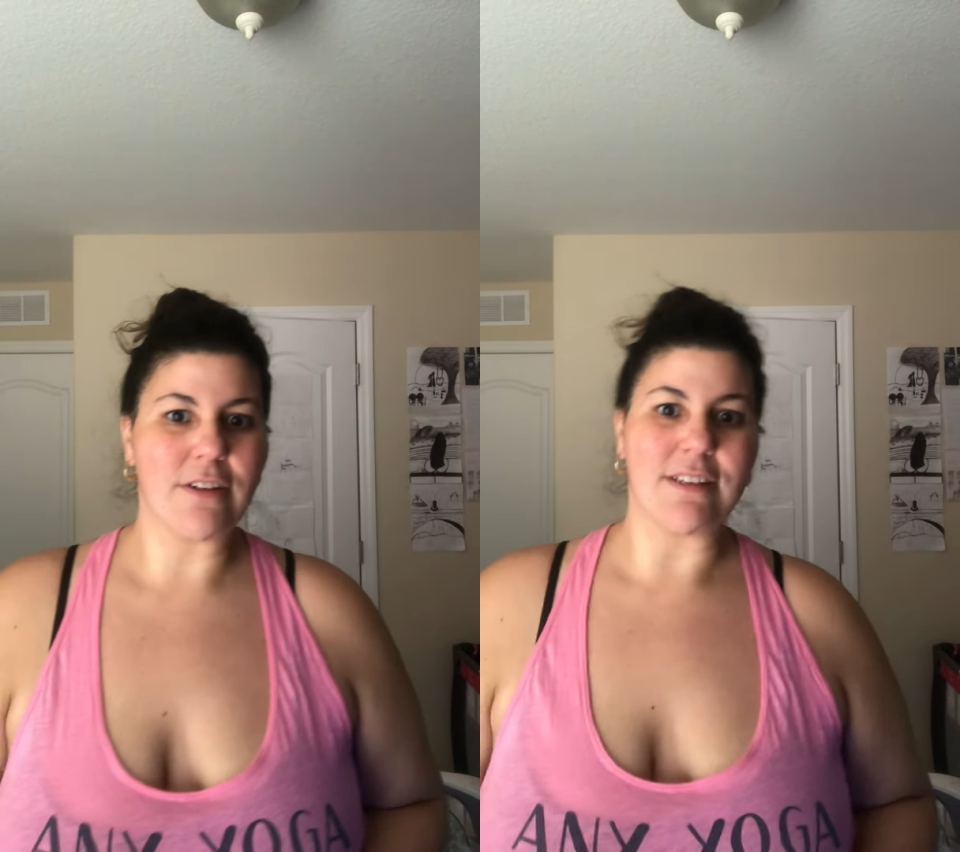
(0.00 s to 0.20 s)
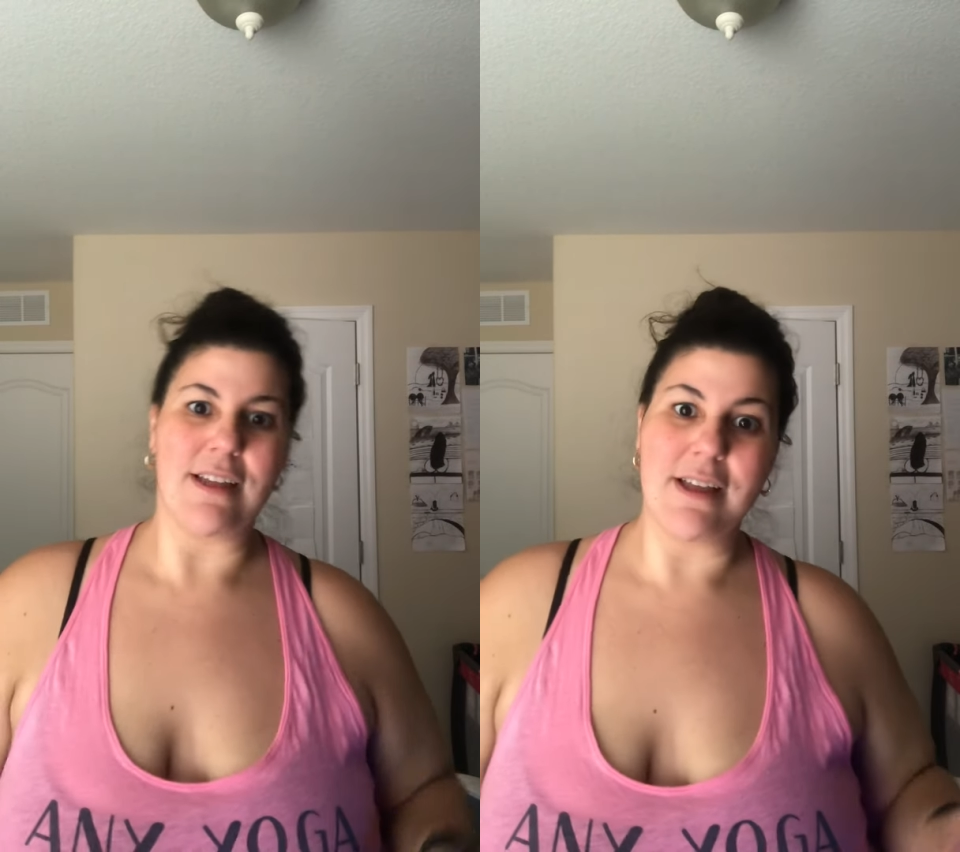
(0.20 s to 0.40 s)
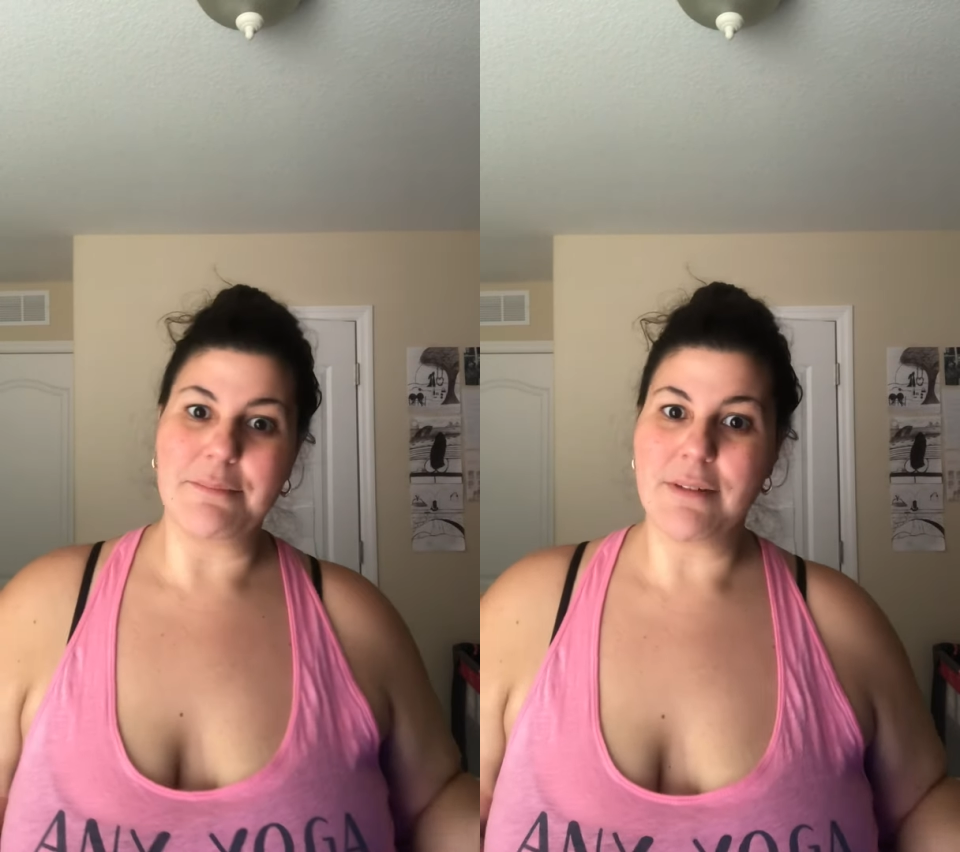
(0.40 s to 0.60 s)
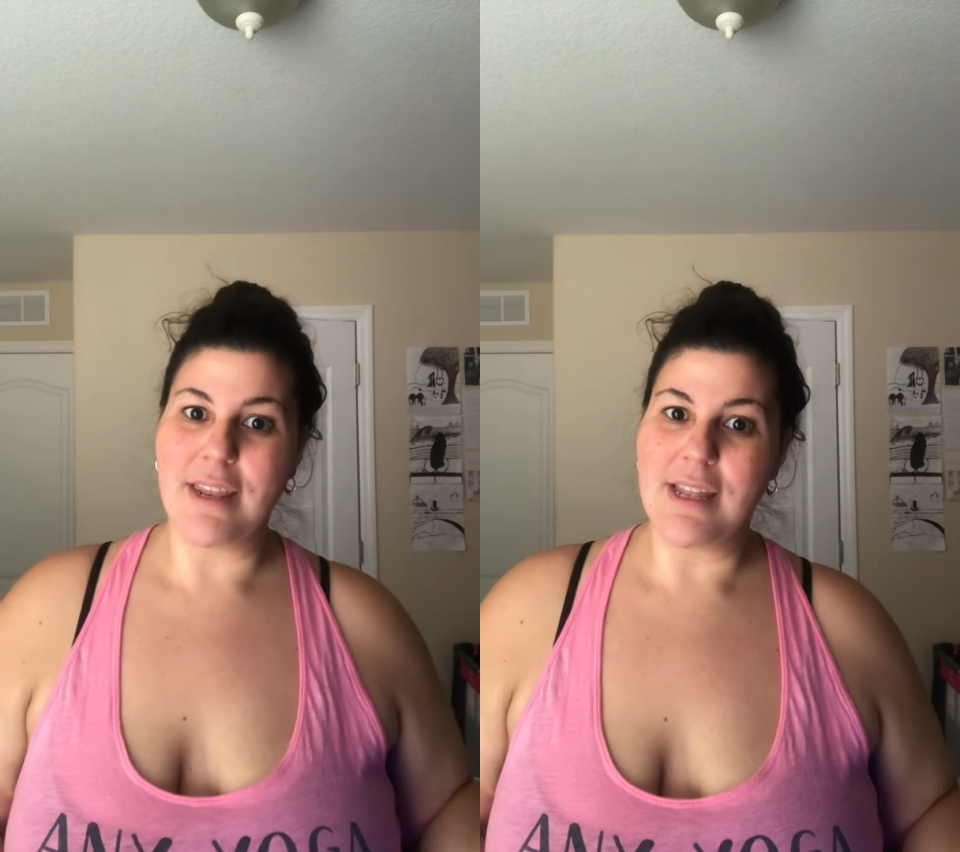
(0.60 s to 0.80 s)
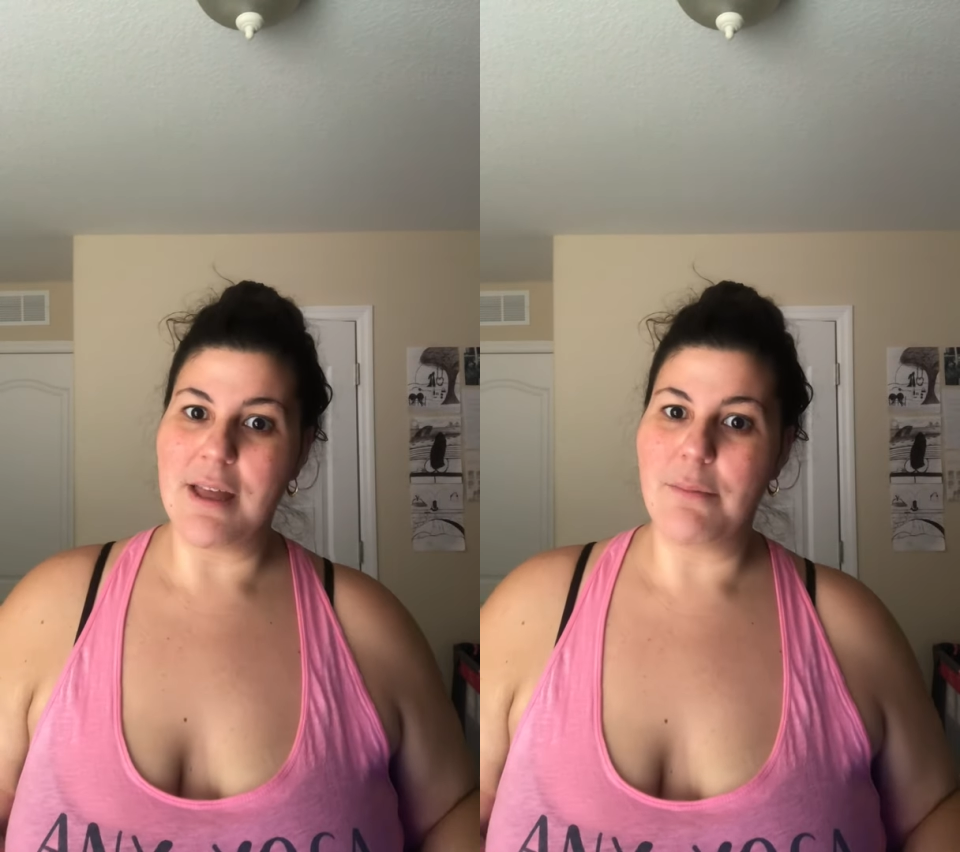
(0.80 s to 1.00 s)
because I am
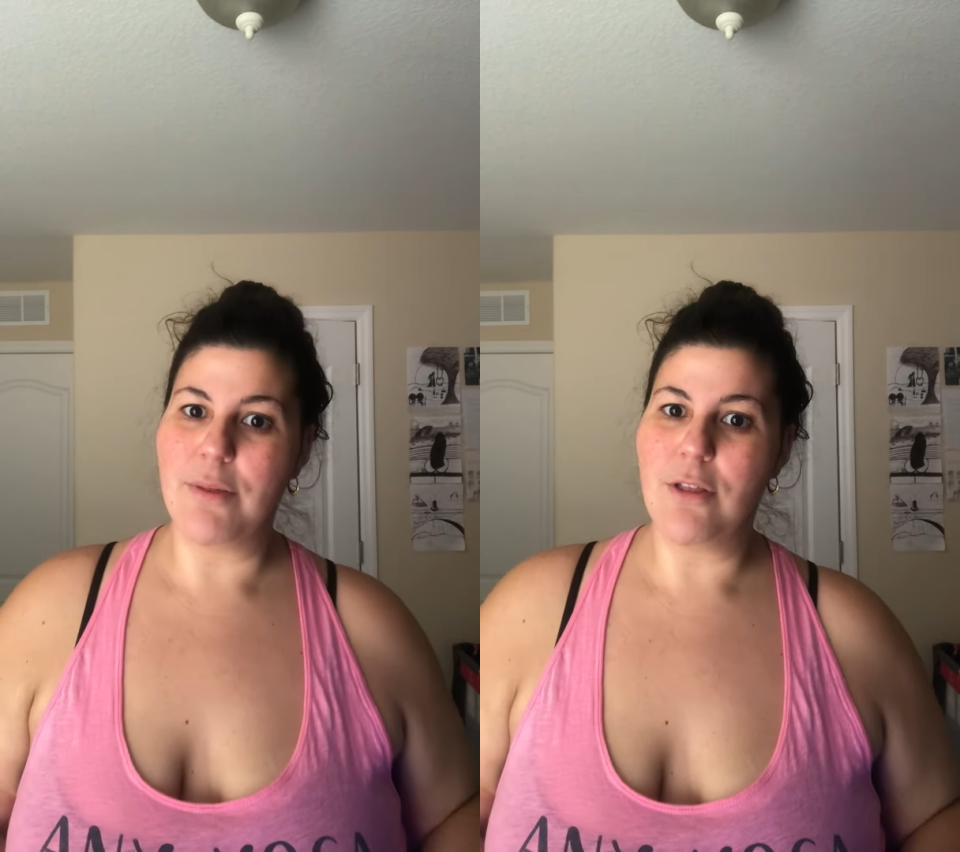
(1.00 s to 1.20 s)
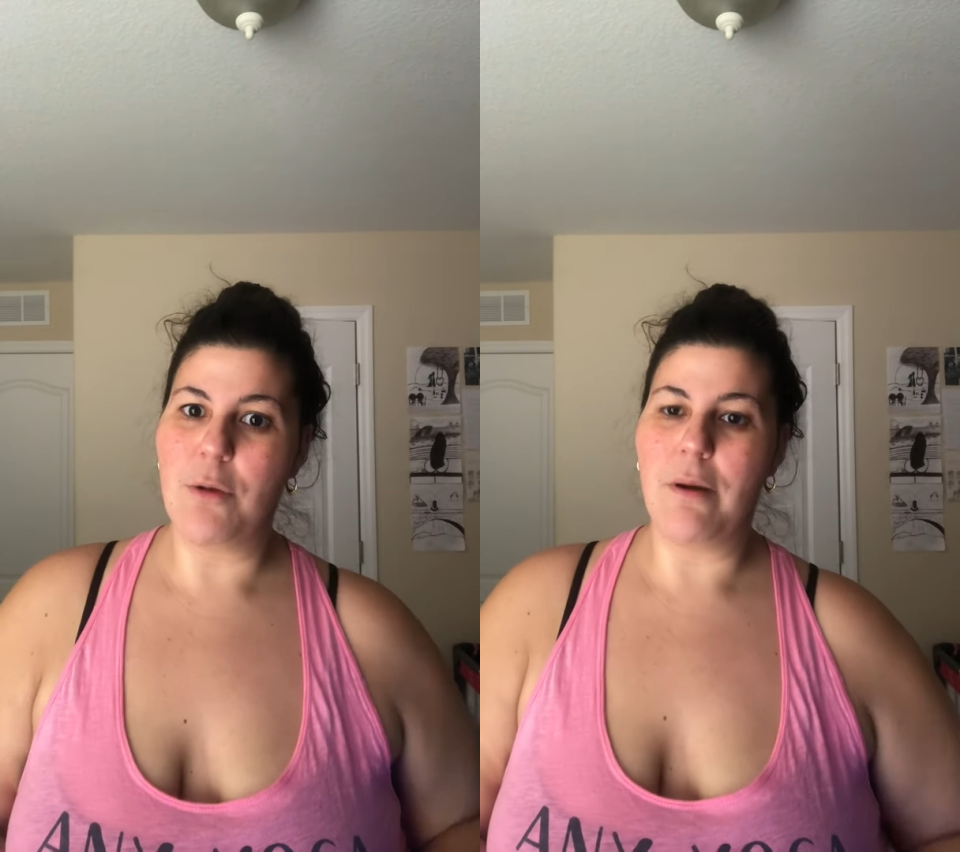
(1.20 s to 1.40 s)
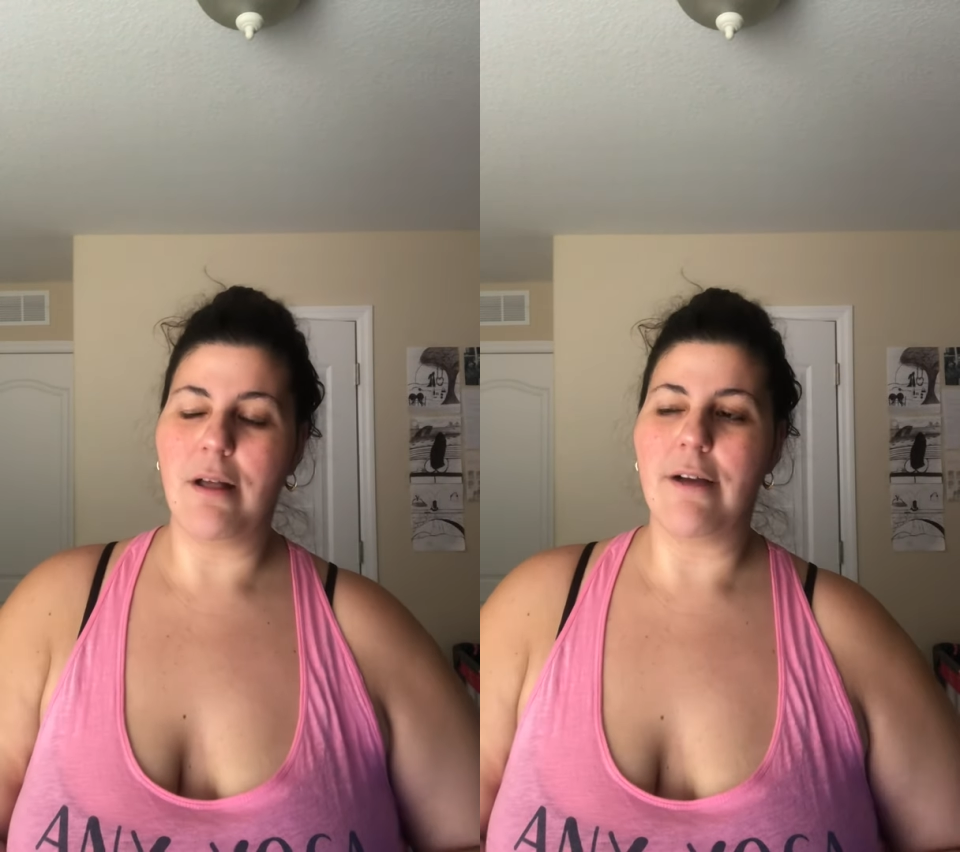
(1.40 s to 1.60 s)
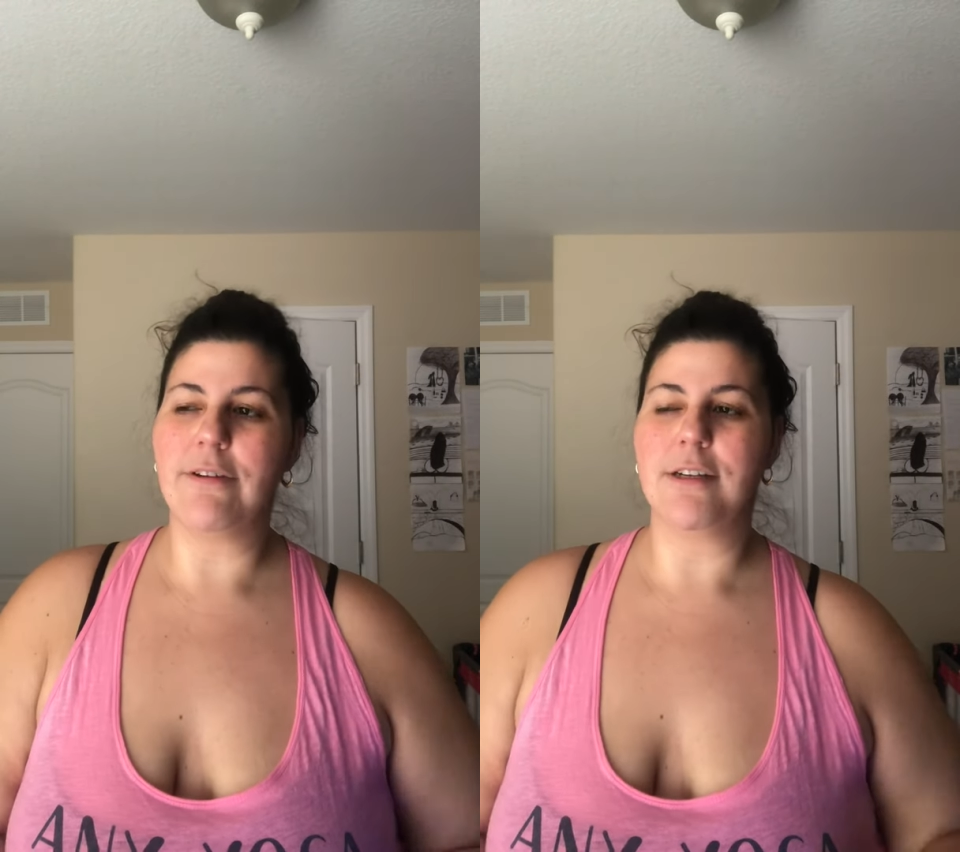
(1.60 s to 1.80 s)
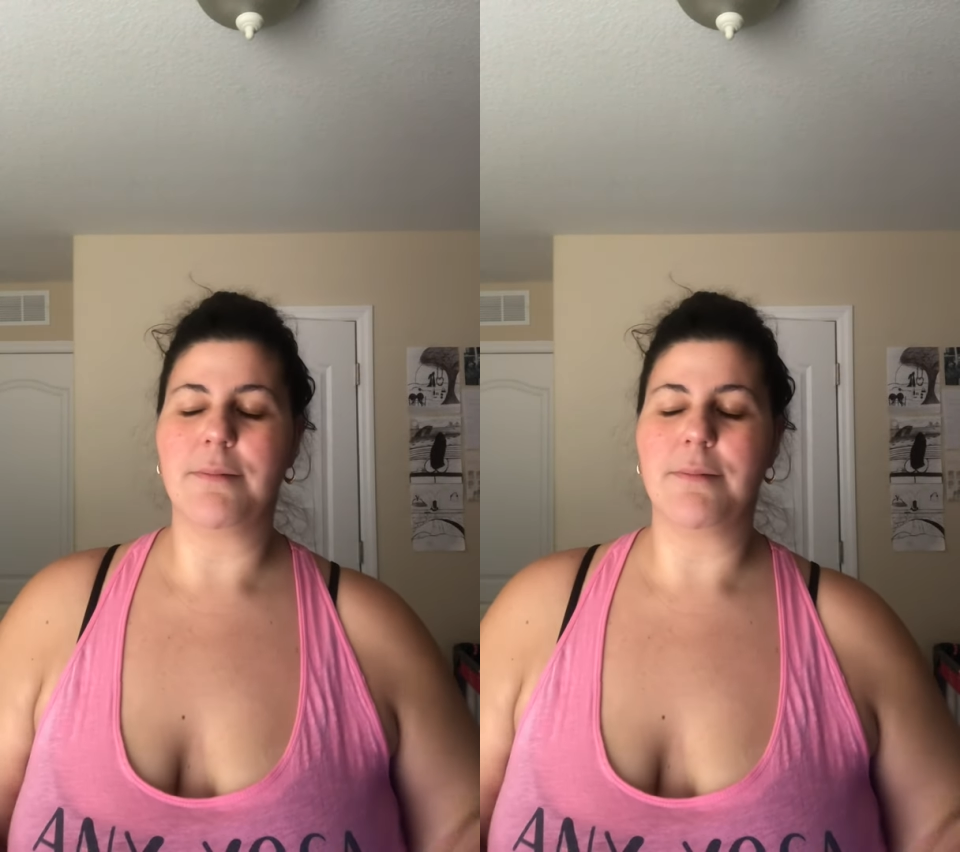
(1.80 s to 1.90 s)
getting hit with low ball offers,